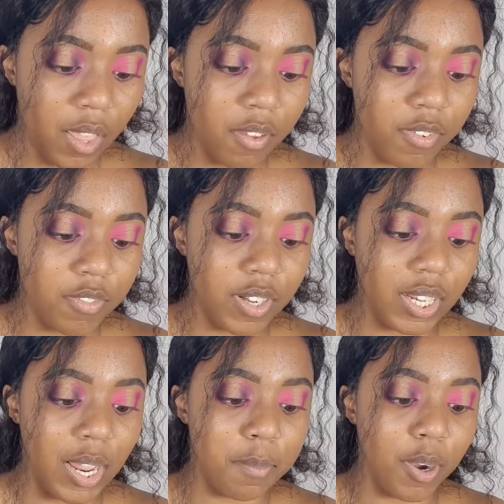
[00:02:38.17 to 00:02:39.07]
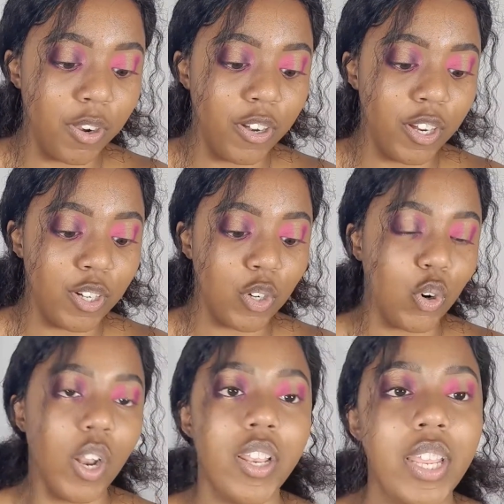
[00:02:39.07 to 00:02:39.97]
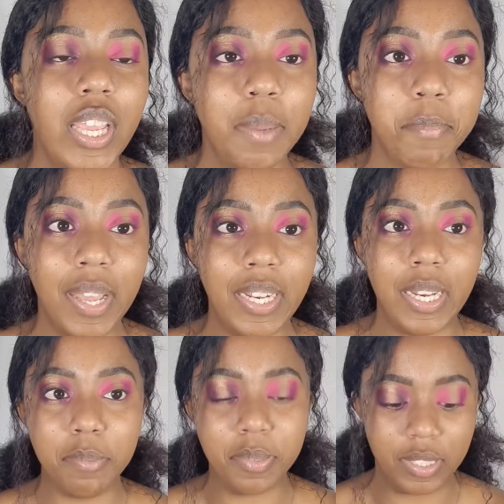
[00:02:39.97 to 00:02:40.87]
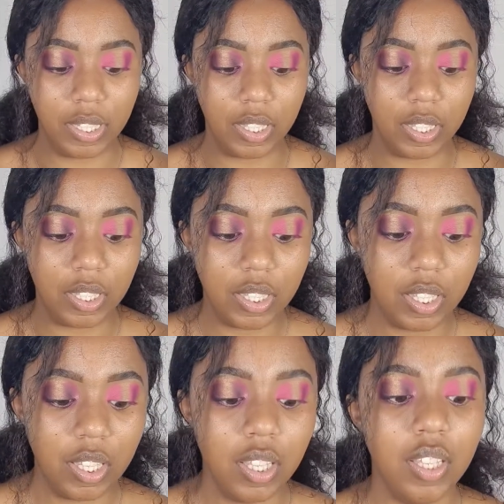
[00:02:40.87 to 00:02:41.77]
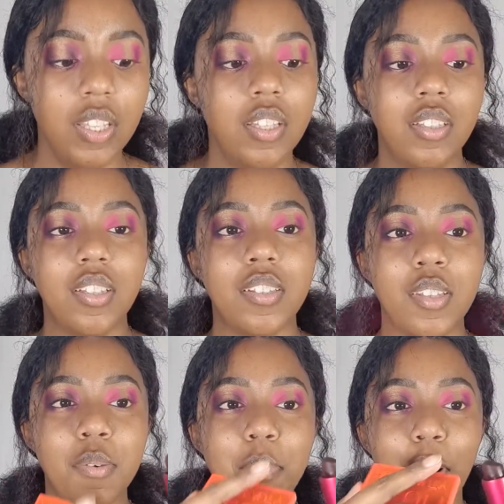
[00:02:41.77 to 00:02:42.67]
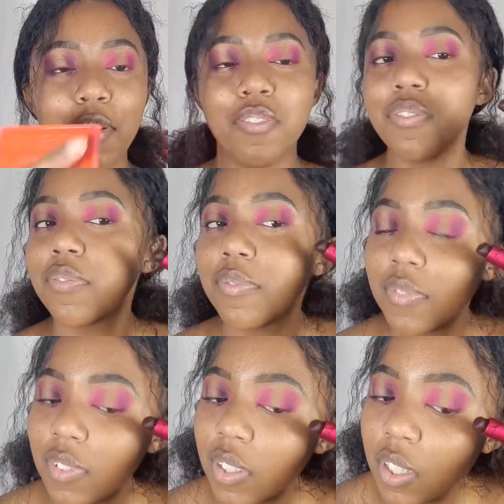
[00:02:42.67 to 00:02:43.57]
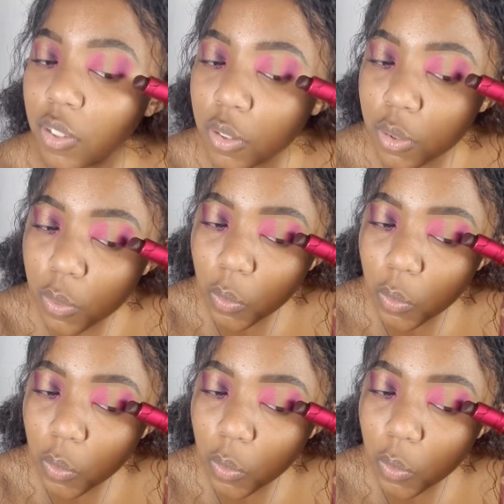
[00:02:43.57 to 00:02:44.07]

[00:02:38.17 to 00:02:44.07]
VIVA-GLAM Ariana Grande matte lipstick, the tip of, and I just,